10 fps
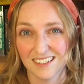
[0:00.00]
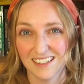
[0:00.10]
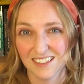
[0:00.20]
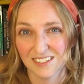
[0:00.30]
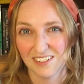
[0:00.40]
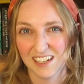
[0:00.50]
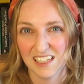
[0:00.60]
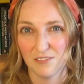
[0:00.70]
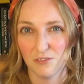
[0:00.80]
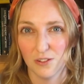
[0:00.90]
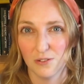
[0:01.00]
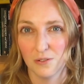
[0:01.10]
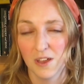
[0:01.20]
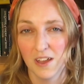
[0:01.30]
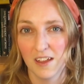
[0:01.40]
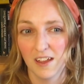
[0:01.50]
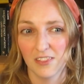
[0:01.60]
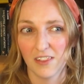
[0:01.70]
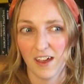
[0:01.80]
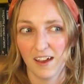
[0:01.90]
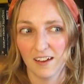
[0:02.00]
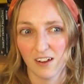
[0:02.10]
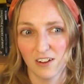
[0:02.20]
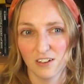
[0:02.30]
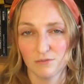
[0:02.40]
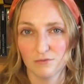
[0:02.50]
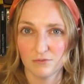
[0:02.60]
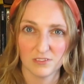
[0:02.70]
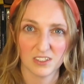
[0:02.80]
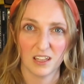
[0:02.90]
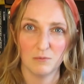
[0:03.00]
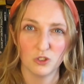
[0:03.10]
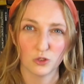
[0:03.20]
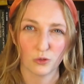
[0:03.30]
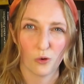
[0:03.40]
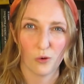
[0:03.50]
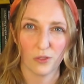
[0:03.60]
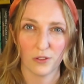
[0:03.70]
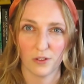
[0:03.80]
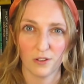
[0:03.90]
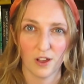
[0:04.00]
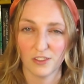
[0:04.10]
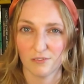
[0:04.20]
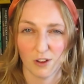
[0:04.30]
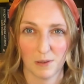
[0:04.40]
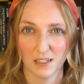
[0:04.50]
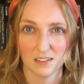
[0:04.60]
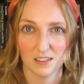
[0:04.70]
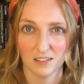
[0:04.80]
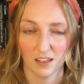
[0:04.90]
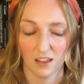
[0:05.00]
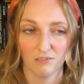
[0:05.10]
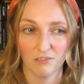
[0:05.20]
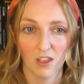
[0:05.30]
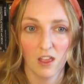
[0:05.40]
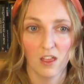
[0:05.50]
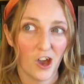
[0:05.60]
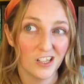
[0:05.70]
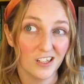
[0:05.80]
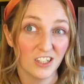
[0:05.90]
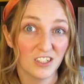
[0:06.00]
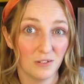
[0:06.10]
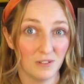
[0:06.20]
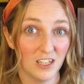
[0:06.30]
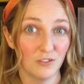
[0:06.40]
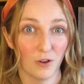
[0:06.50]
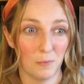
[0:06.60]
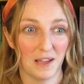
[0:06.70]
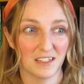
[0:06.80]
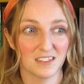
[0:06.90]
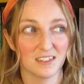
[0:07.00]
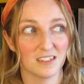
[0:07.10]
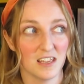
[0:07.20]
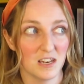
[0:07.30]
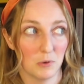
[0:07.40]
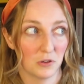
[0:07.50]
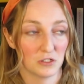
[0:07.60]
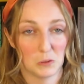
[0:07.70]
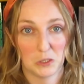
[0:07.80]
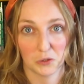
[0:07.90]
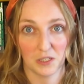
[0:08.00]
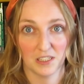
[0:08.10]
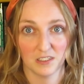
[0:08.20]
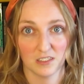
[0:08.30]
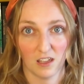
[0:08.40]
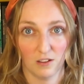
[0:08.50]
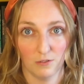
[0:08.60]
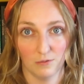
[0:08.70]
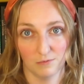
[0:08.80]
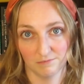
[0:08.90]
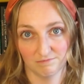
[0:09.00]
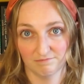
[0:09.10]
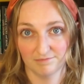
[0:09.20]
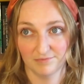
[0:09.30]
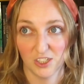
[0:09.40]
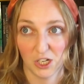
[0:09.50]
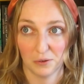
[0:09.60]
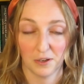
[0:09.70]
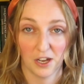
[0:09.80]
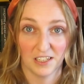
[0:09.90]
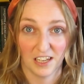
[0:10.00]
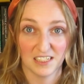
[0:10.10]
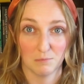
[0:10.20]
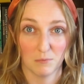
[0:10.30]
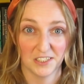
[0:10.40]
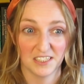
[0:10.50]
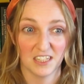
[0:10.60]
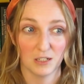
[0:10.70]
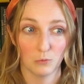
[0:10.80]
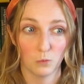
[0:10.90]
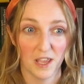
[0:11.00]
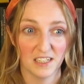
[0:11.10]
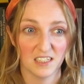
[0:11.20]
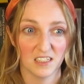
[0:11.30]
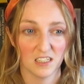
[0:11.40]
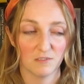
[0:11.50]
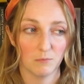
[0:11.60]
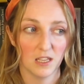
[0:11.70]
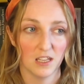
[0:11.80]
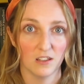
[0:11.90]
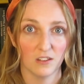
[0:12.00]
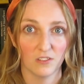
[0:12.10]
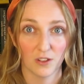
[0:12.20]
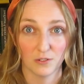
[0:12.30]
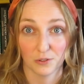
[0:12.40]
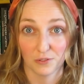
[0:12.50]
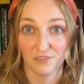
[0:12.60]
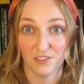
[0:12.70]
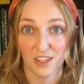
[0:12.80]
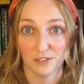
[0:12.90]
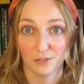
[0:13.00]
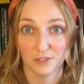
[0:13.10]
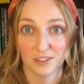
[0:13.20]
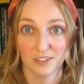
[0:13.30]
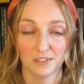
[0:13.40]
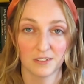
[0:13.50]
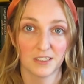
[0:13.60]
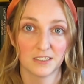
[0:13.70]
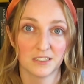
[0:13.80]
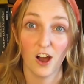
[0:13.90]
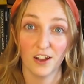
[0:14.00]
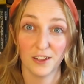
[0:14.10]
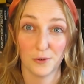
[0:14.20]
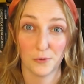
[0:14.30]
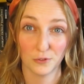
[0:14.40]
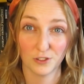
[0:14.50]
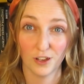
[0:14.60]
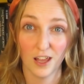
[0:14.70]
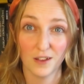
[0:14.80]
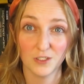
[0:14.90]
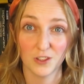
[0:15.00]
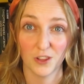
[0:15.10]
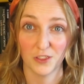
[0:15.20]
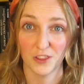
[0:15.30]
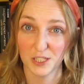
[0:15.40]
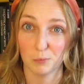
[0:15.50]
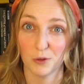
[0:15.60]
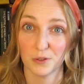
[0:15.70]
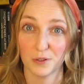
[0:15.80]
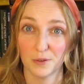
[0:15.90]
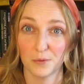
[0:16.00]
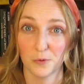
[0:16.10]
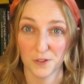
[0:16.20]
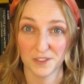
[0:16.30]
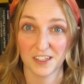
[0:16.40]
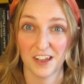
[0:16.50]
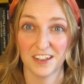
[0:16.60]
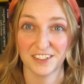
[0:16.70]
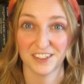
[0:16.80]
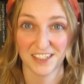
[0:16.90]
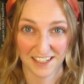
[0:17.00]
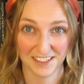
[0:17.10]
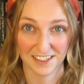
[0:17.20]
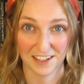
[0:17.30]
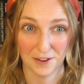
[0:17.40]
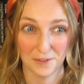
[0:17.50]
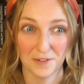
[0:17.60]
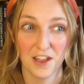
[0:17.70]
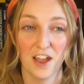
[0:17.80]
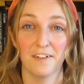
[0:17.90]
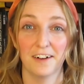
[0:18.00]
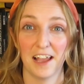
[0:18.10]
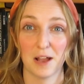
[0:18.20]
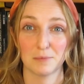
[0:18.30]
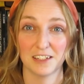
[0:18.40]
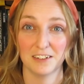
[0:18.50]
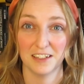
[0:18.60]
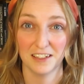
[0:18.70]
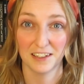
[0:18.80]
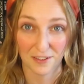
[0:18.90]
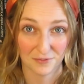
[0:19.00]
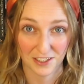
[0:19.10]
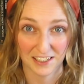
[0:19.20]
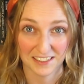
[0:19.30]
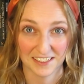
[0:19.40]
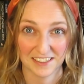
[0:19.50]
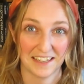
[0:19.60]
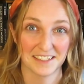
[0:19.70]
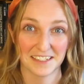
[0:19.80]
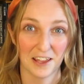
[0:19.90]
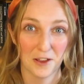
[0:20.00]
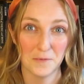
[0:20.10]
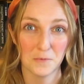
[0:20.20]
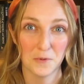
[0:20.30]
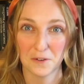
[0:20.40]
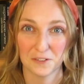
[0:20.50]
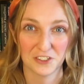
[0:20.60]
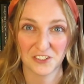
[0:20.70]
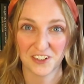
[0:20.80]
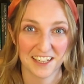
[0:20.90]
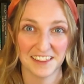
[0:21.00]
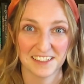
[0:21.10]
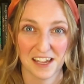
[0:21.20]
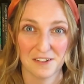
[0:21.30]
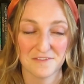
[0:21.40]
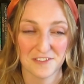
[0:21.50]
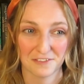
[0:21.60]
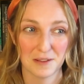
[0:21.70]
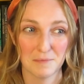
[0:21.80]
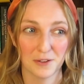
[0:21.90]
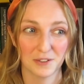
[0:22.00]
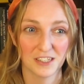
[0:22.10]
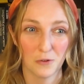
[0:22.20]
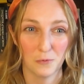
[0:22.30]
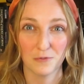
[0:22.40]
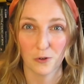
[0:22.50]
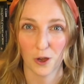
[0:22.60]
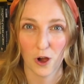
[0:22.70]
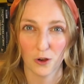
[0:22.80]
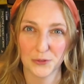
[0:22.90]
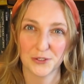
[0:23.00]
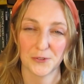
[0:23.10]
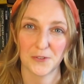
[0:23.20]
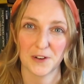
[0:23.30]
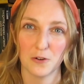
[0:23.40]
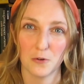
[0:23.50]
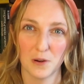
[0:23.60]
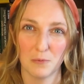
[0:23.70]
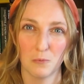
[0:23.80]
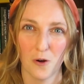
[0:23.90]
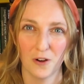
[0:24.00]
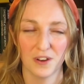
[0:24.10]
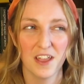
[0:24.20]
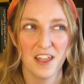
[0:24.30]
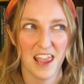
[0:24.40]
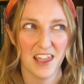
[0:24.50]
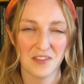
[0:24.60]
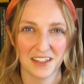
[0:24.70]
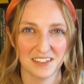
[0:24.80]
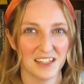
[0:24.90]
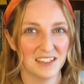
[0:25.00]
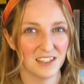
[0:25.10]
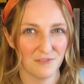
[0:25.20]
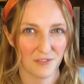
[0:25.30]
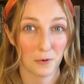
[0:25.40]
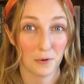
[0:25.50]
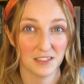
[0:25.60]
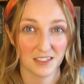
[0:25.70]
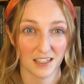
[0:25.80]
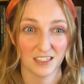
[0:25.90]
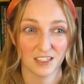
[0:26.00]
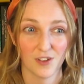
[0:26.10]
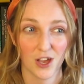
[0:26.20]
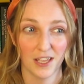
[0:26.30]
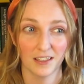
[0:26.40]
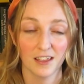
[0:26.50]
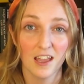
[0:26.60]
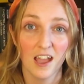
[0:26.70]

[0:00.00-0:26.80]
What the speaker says: doesn't really give you that kind of same draw that other romances give. I don't need romance in a book to enjoy it, so I didn't mind that it didn't give me those of feels. I also loved that this book was a standalone. I absolutely loved that it's a standalone. We're not dragging this out for 3 books. We've got a whole story all in one. In that sense, it felt quite satisfying.